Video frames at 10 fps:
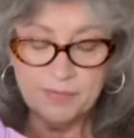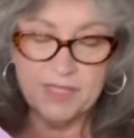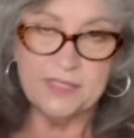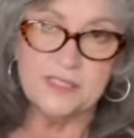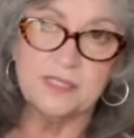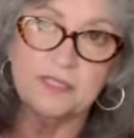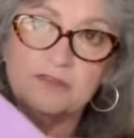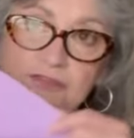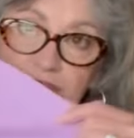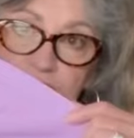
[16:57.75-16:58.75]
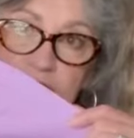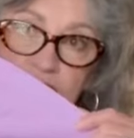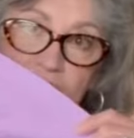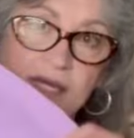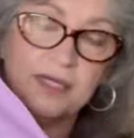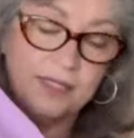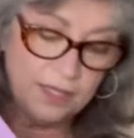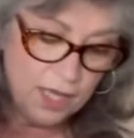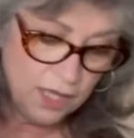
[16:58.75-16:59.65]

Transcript: But it's a little field jacket.